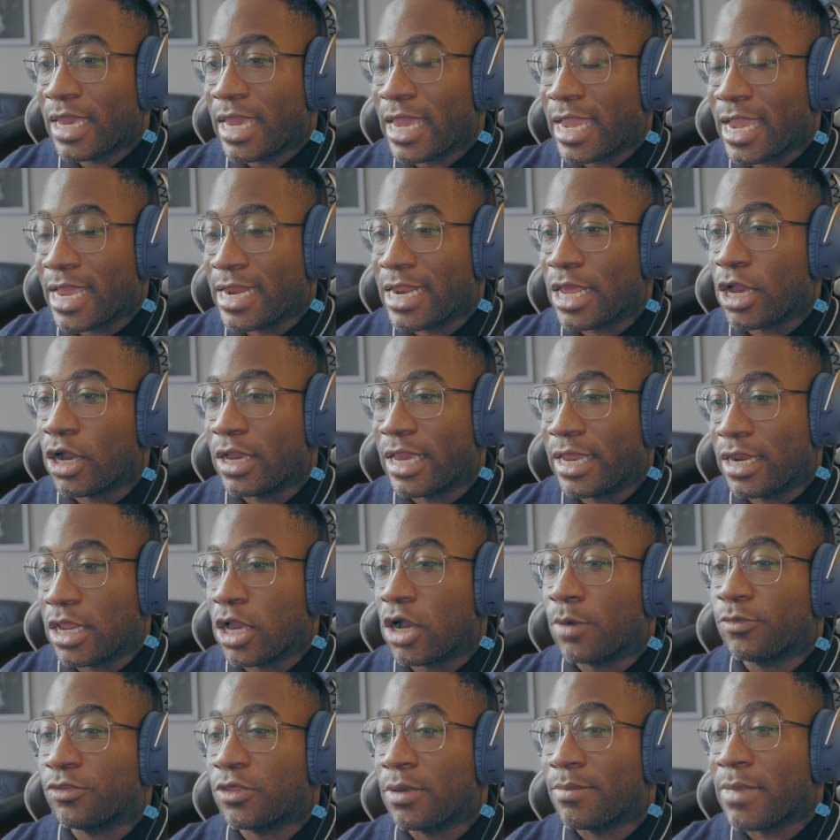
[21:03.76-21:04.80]
and
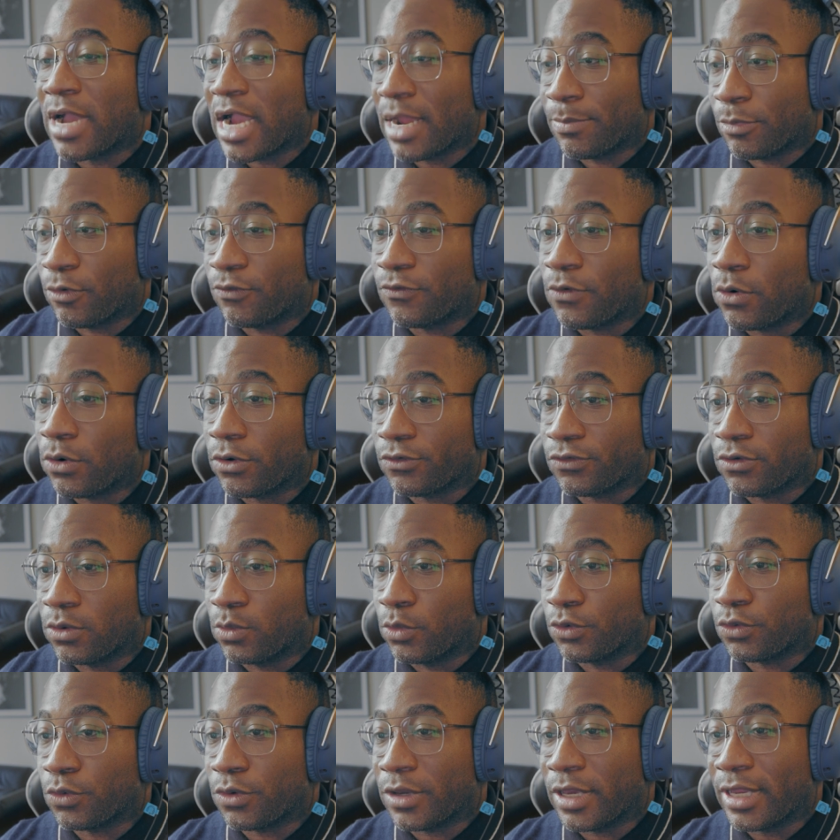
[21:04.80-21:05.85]
help them hyper focus on
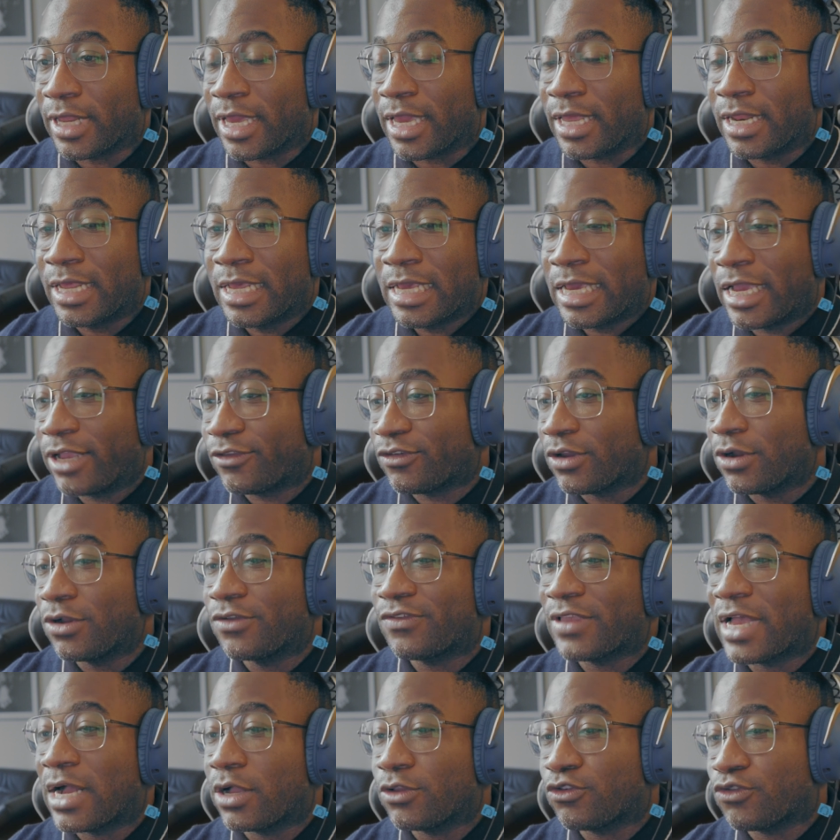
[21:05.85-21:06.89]
what they're good at. It
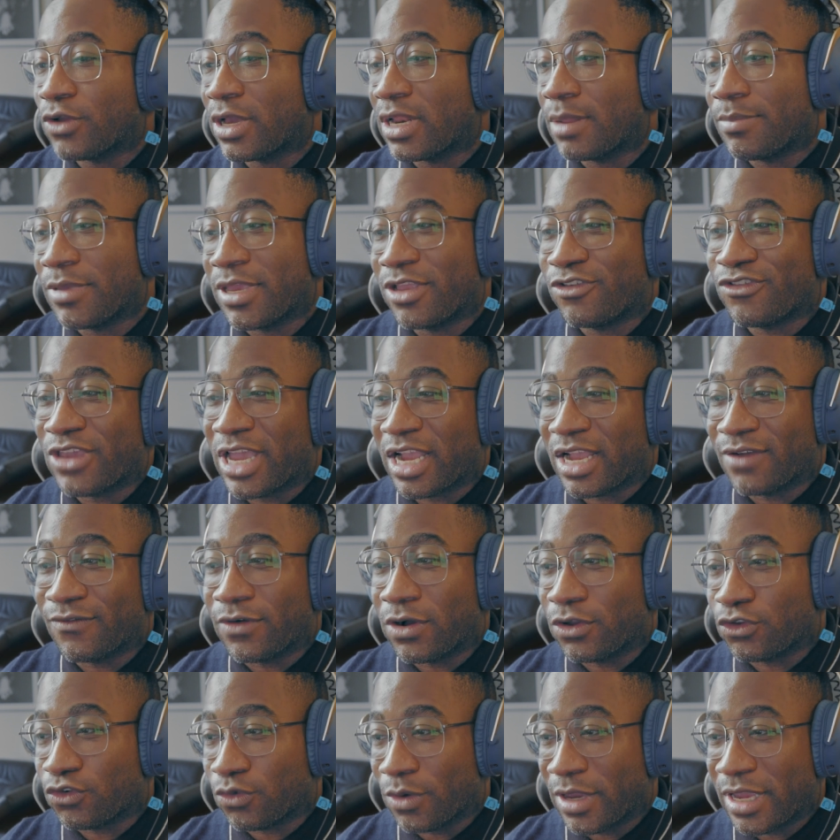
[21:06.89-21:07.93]
turns out trying to be a jack of
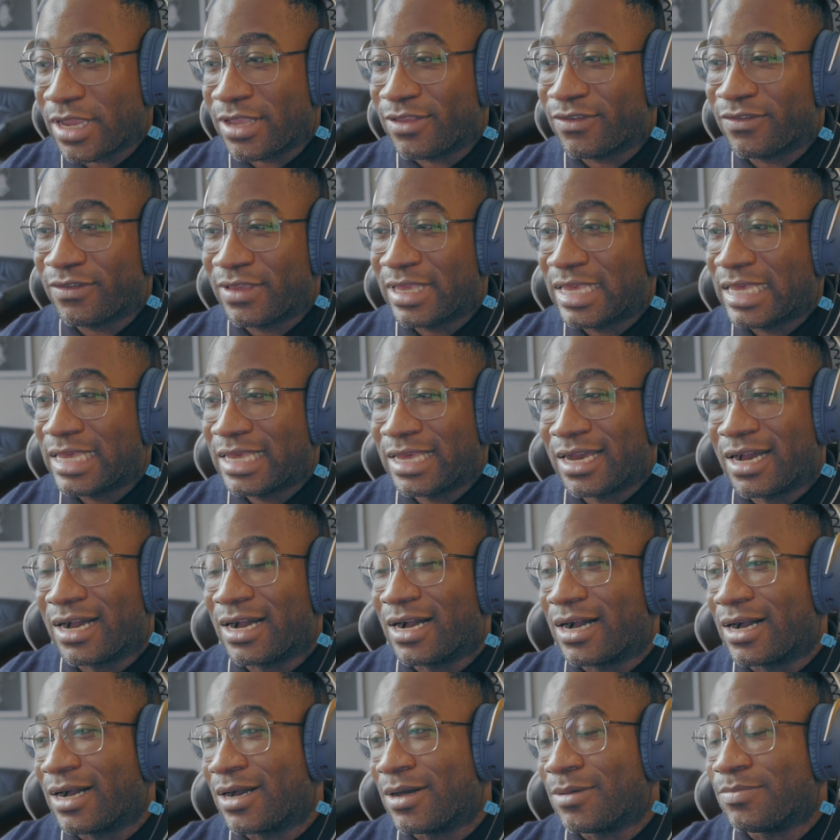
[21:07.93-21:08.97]
all trades
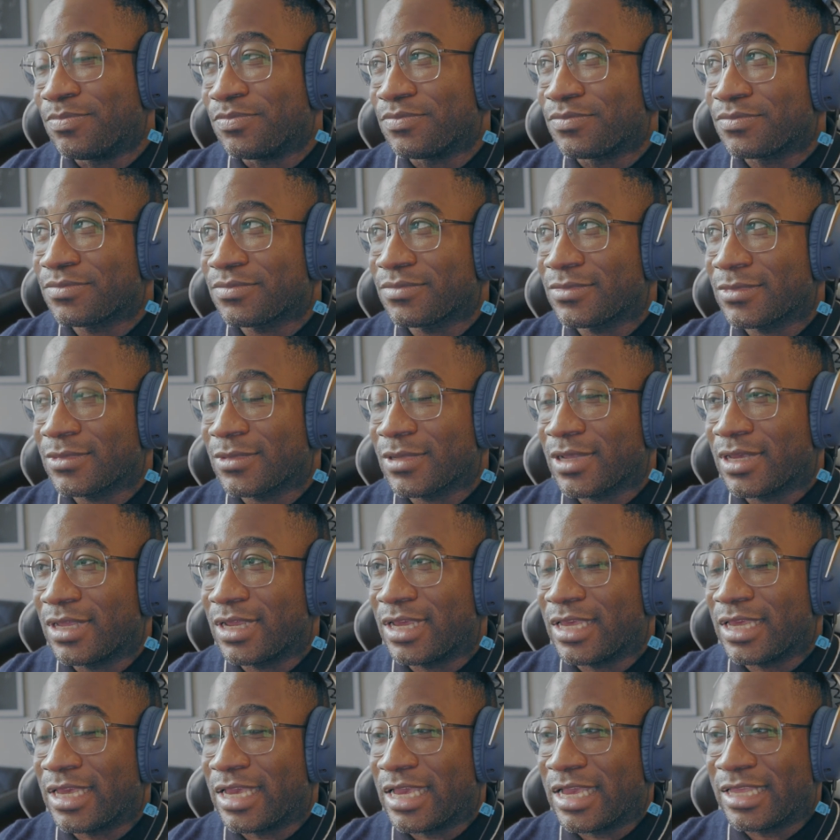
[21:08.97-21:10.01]

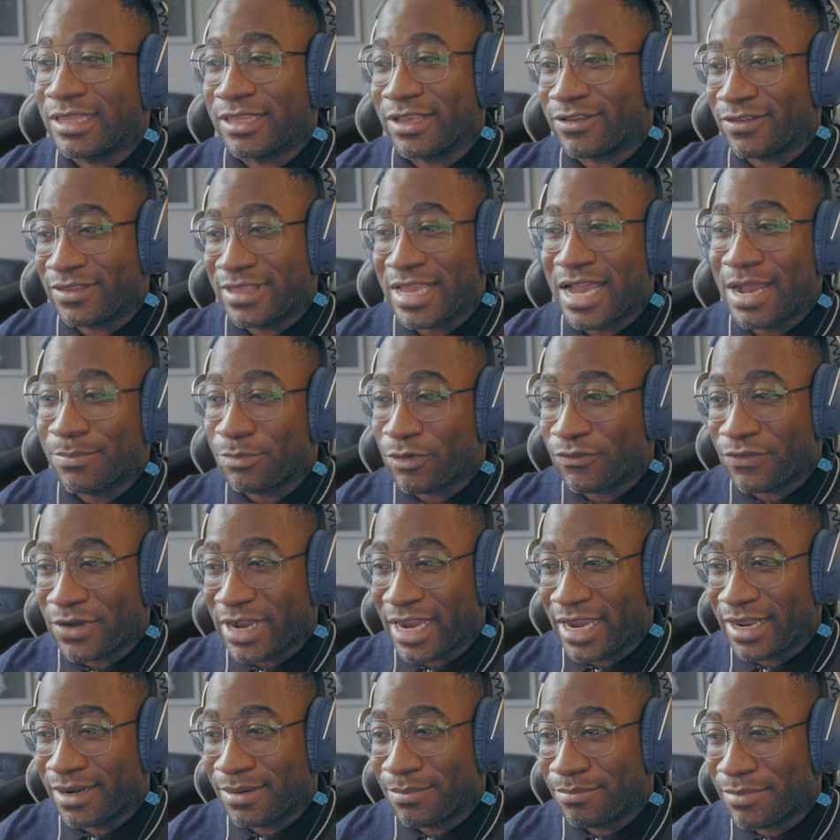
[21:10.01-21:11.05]
does not
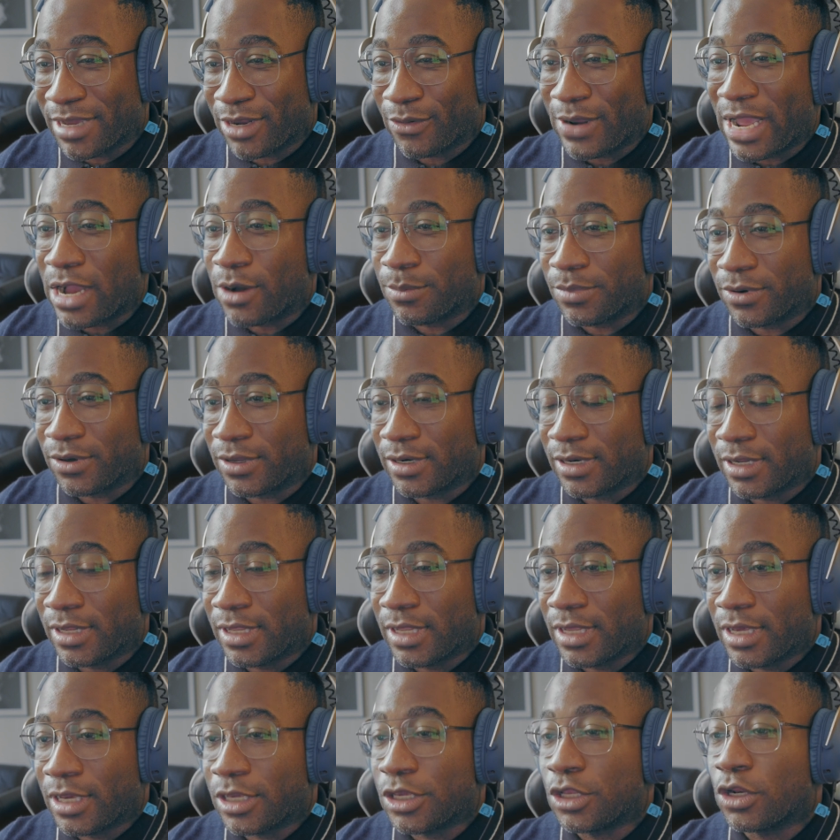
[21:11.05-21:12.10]
provide better output.
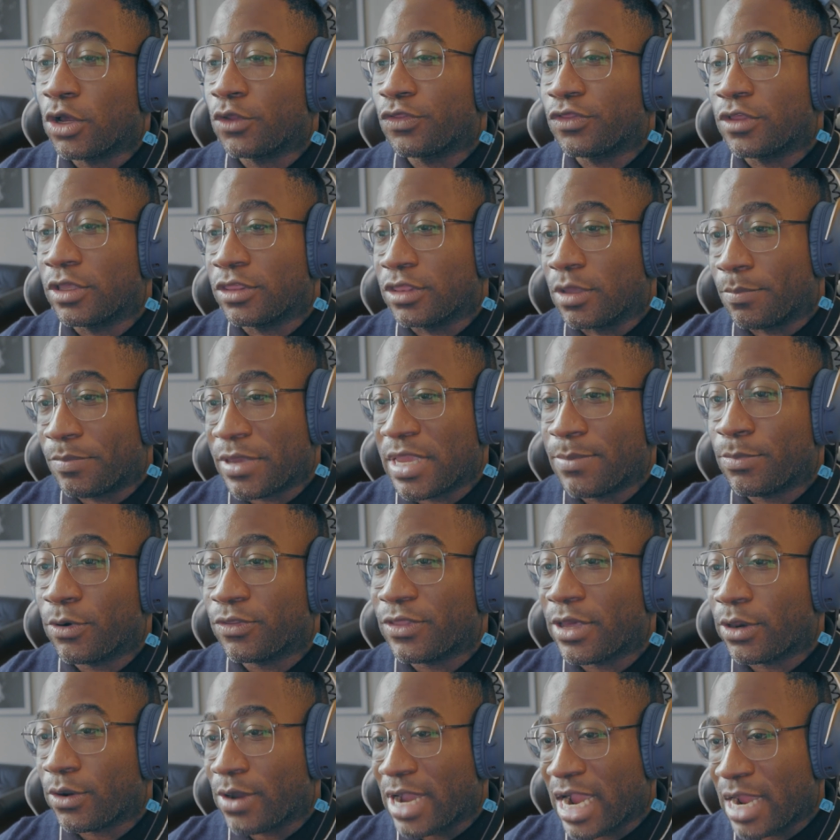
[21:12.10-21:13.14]
The people
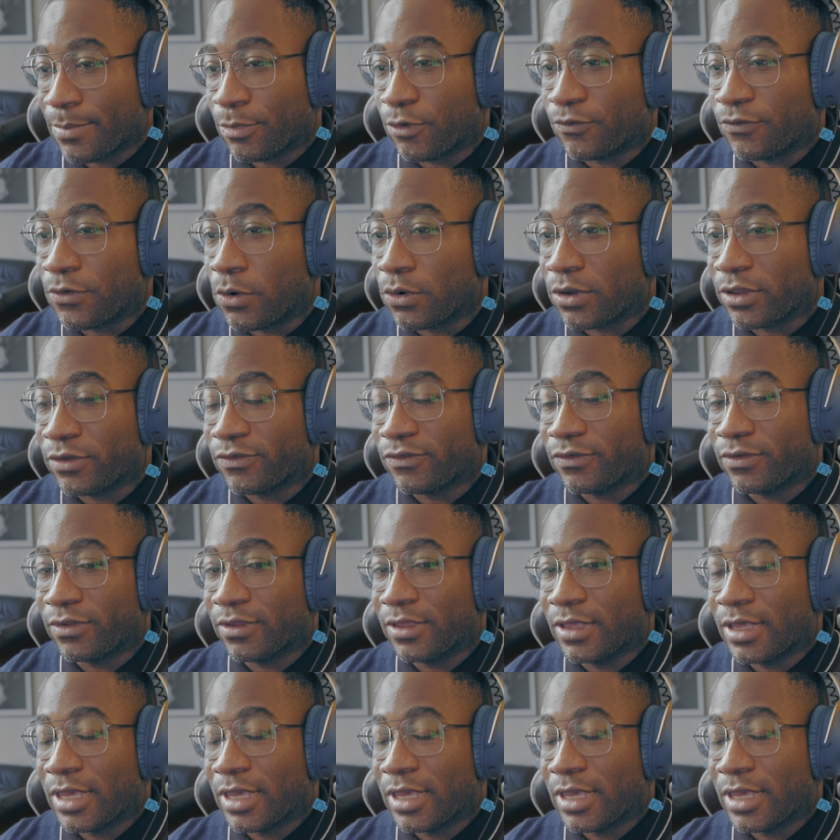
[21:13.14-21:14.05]
that are hyper focused